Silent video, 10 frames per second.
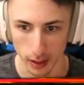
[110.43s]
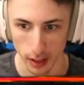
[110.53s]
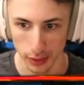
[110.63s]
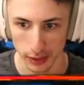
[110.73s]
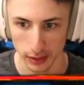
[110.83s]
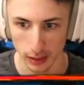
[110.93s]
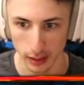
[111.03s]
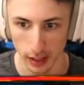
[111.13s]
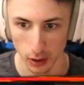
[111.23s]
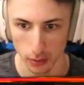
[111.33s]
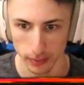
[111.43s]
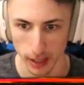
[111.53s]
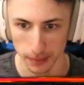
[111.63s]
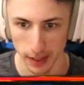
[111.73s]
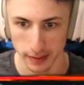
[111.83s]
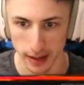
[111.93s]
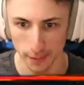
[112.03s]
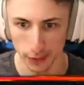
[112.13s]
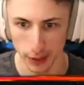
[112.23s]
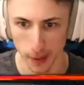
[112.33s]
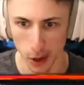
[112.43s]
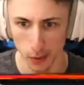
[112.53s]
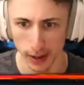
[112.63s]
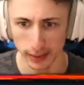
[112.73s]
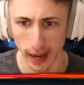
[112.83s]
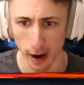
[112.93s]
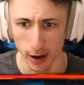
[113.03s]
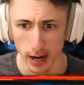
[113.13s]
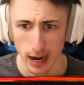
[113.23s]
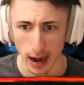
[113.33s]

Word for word: Uh, I think that guy... Oh, yep, that is definitely the murder right there.